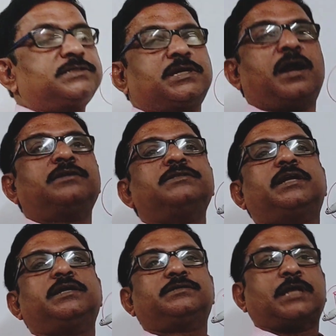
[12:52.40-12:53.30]
starts in
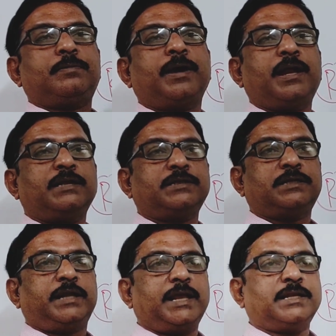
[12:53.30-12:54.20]
the cervical
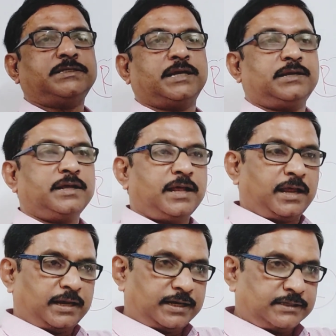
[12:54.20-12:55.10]
region, neck region,
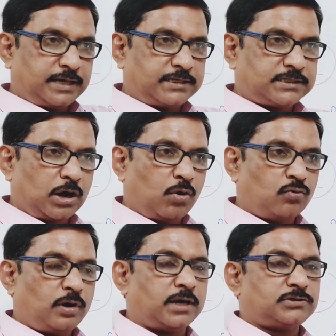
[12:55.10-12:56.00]
descends
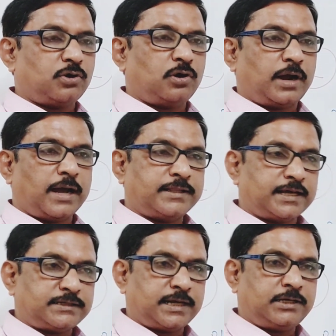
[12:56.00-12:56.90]
downwards on
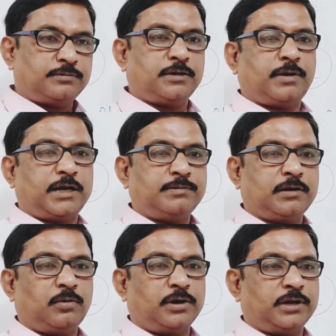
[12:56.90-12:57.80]
either side of the
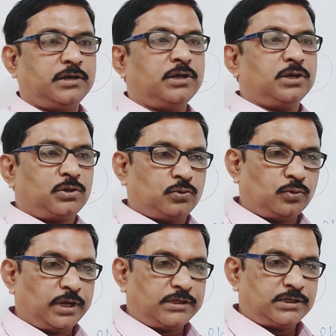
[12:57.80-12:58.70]
vertebral body to
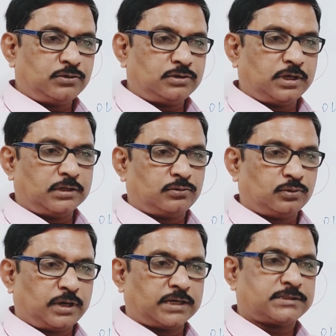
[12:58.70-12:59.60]
reach into the
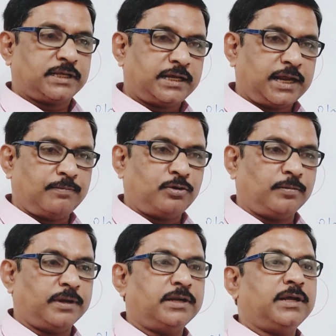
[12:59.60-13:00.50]
thorax, then
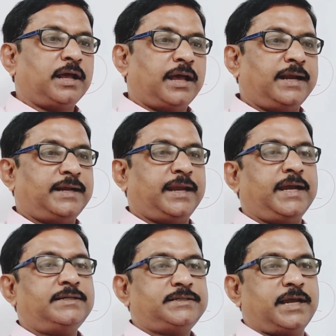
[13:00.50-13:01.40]
abdomen, and
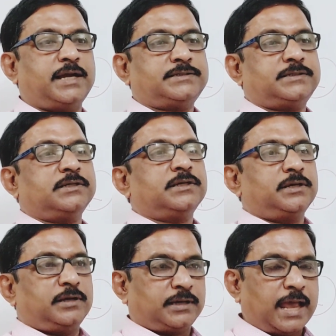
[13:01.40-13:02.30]
ends as
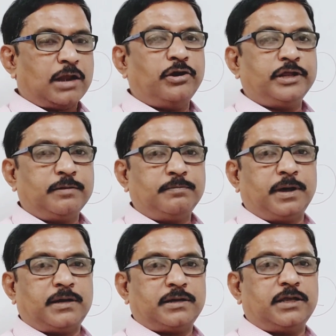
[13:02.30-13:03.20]
ganglionic
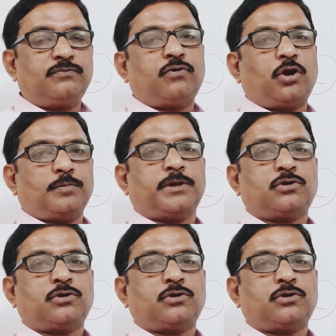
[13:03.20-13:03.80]
impulse in front of the